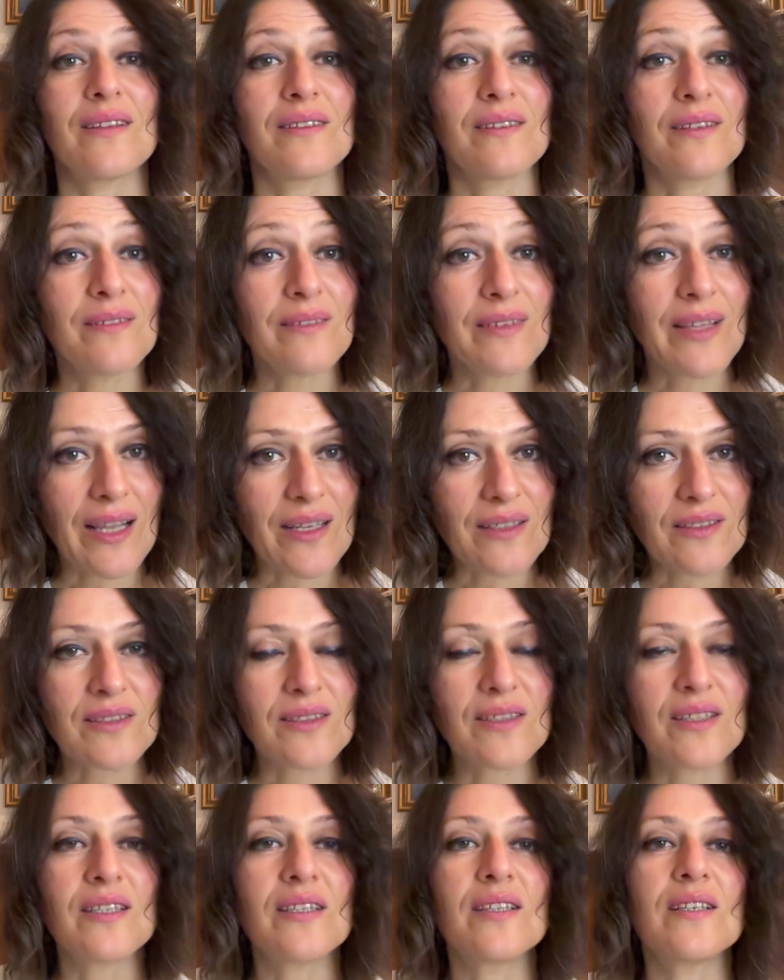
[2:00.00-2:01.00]
The next
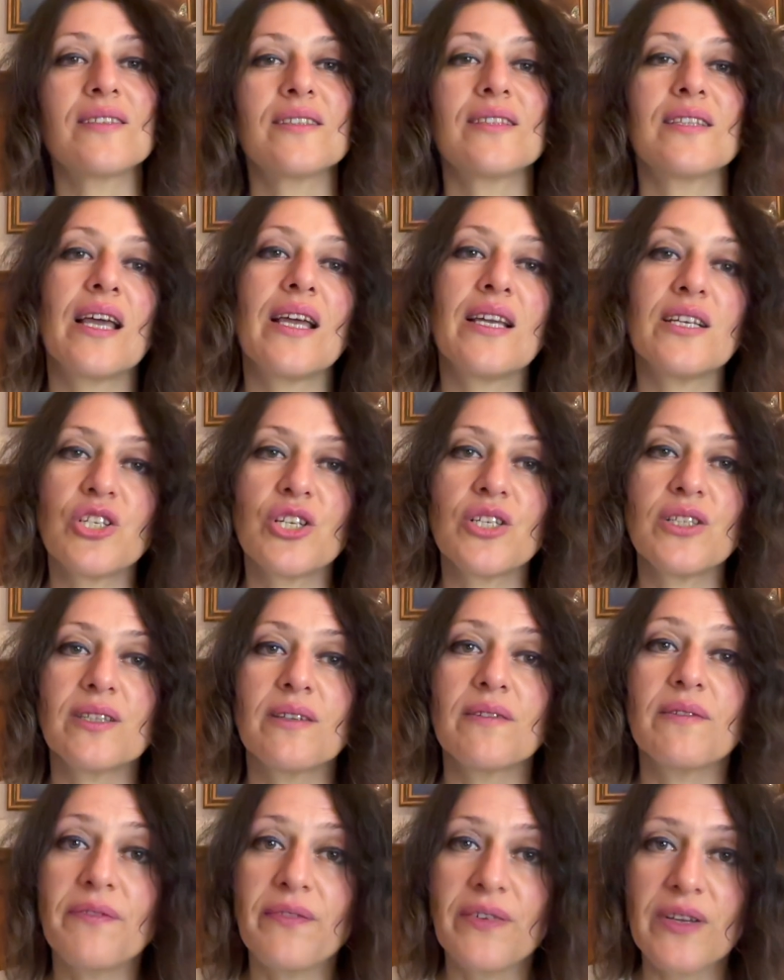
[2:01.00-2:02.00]
stage is the
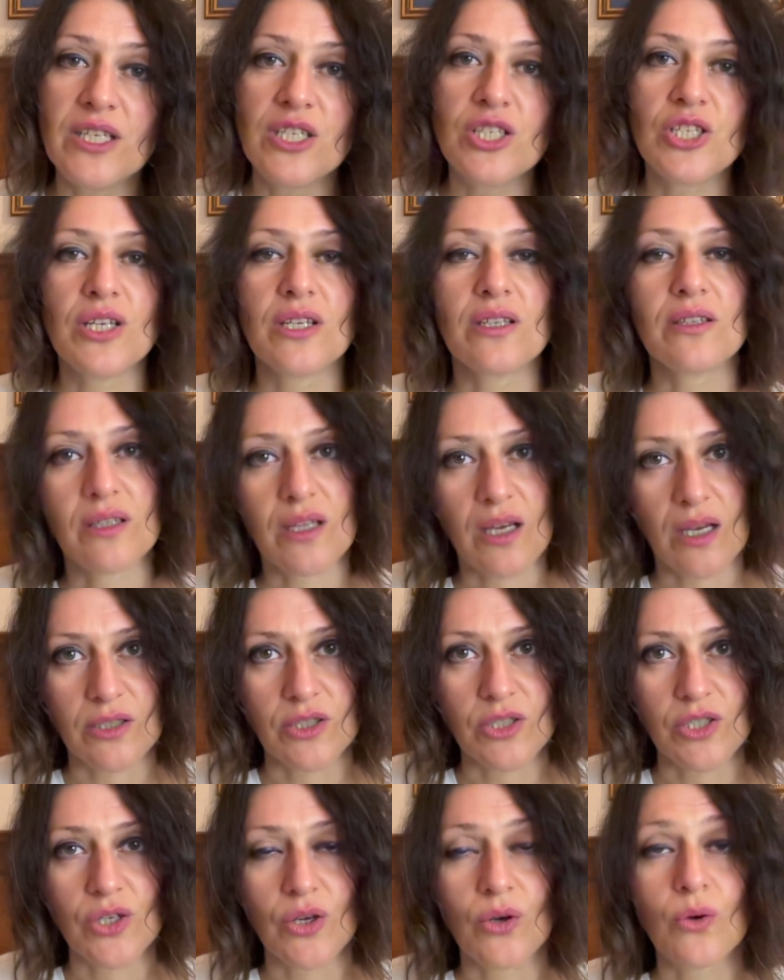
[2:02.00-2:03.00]
finishing
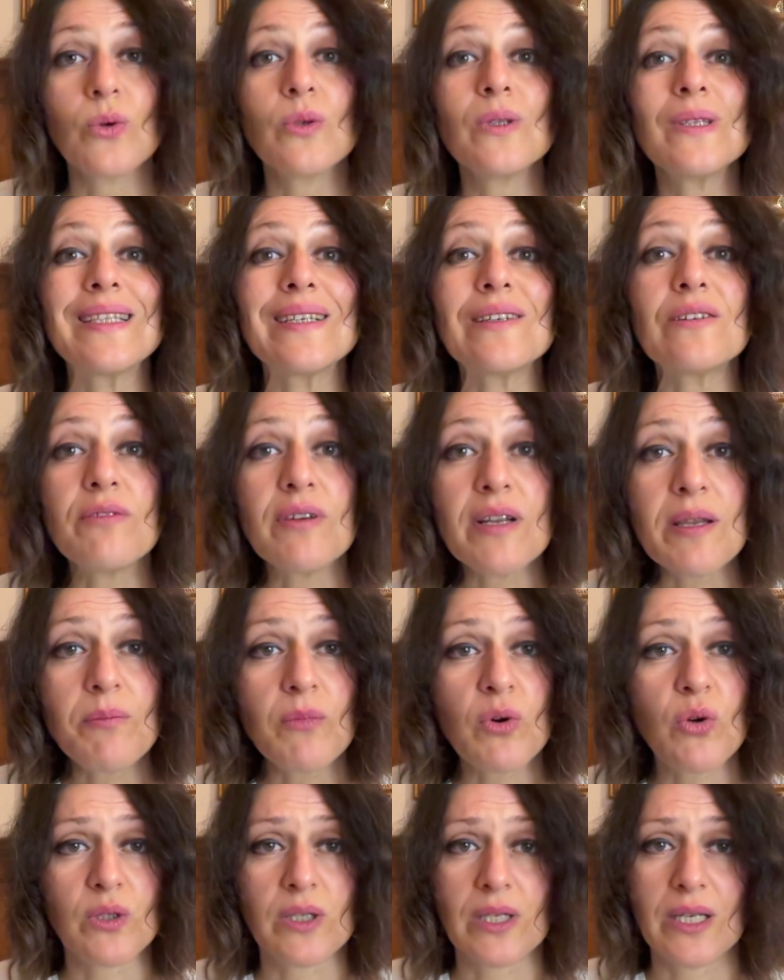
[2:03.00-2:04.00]
touch or the
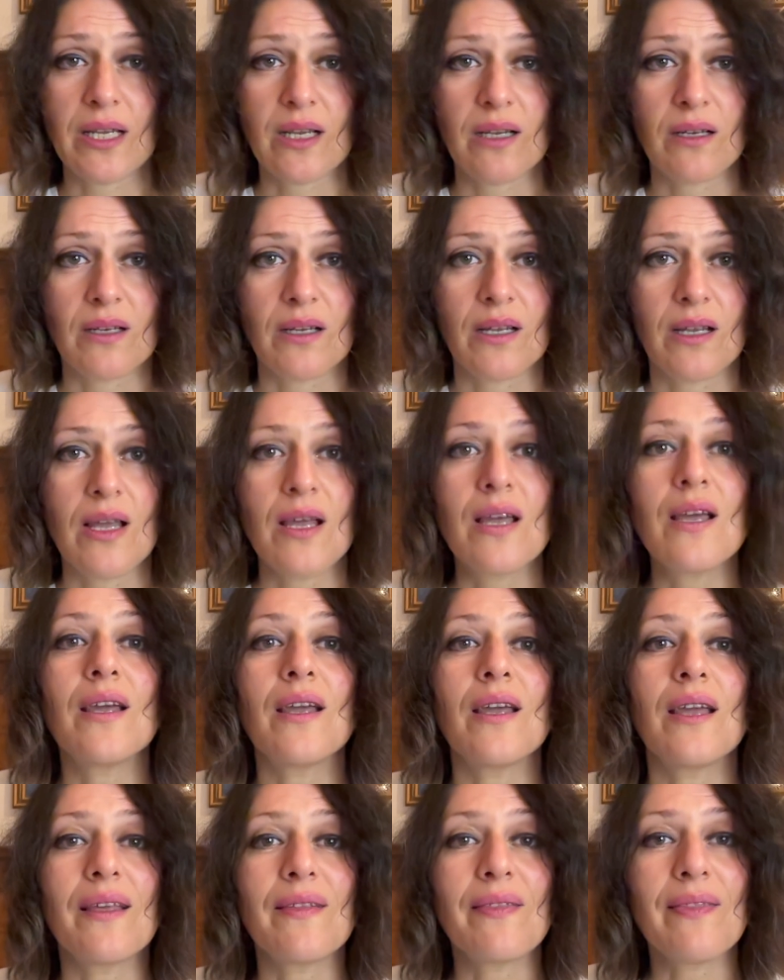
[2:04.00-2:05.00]
remodeling.
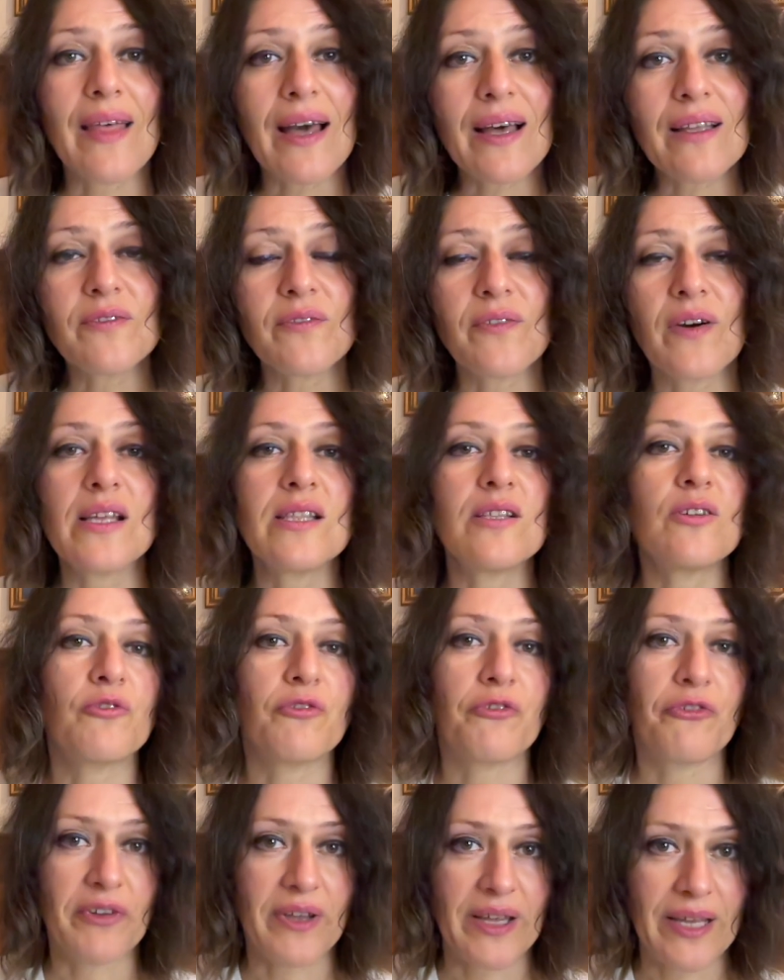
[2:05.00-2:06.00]
In that final
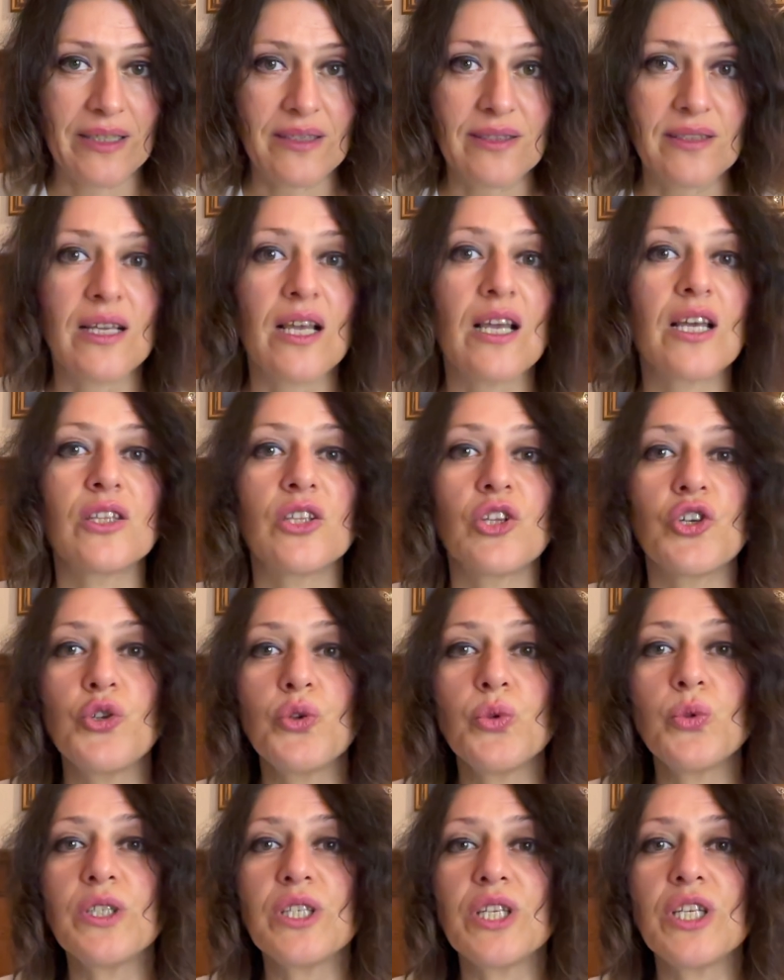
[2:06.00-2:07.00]
phase, the
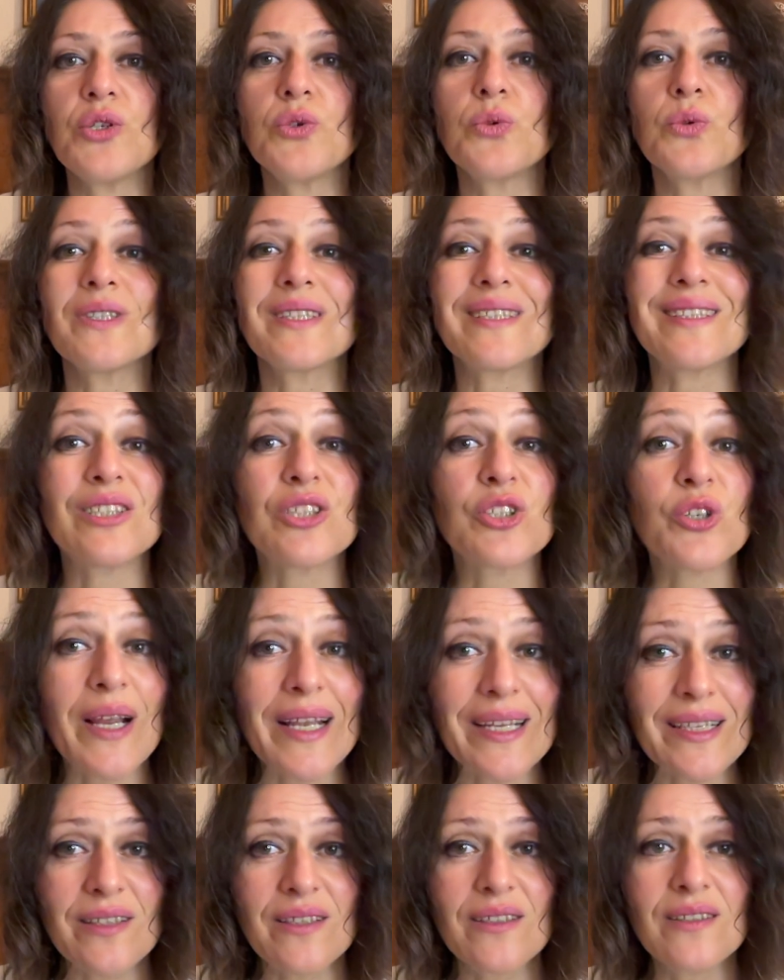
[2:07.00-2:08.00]
new tissue
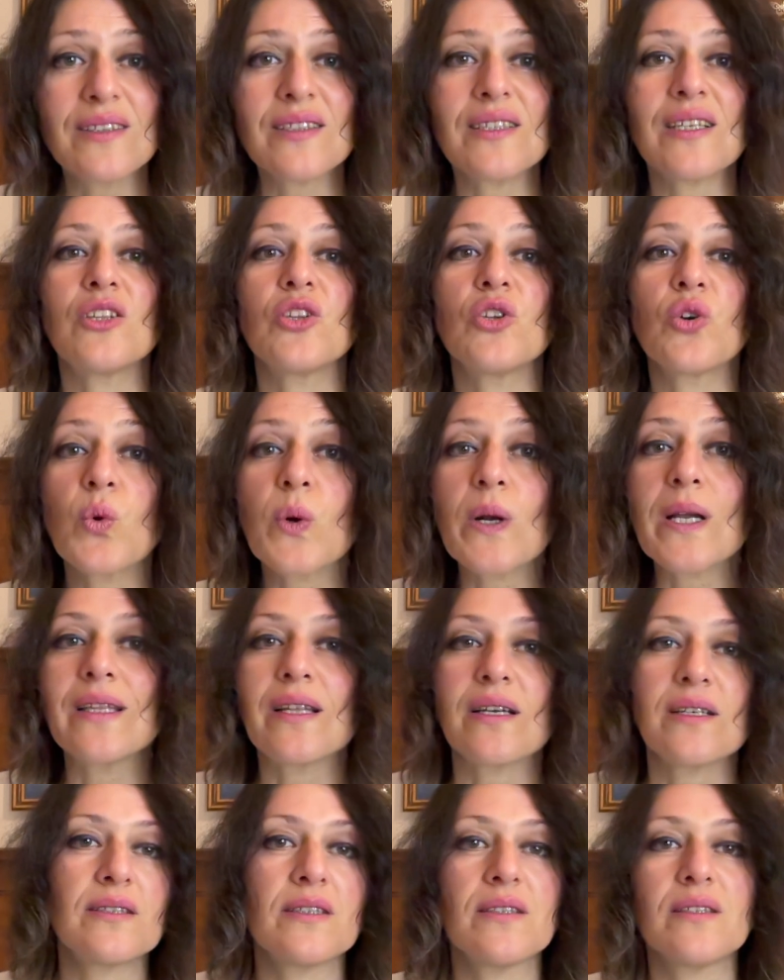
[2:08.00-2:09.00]
straightens and
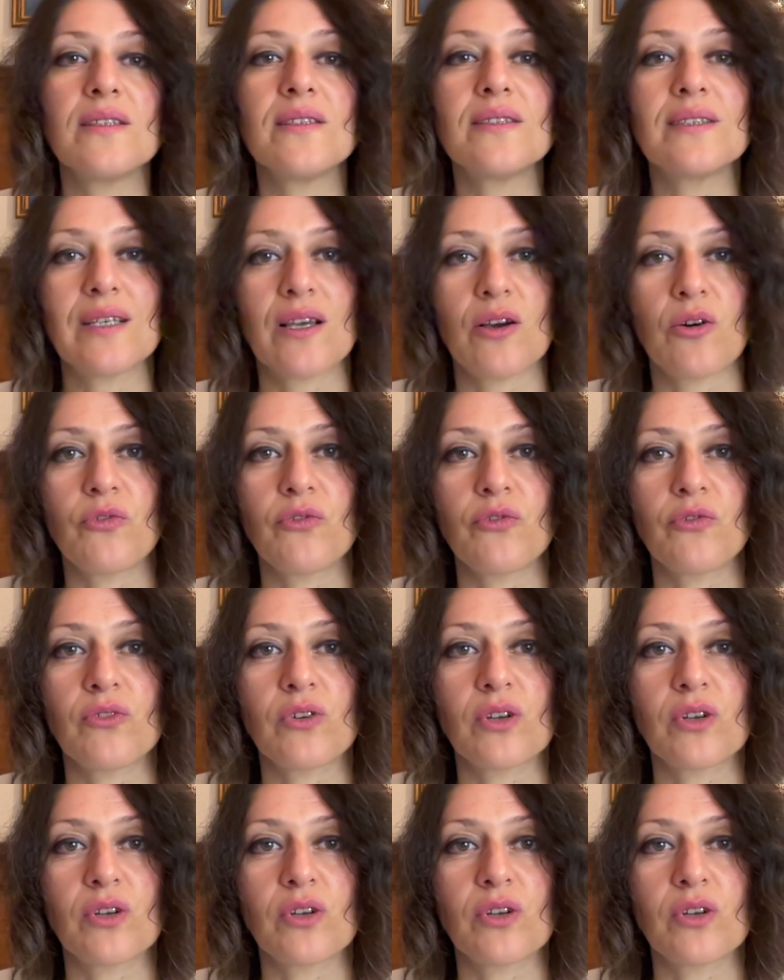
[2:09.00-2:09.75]
organizes itself.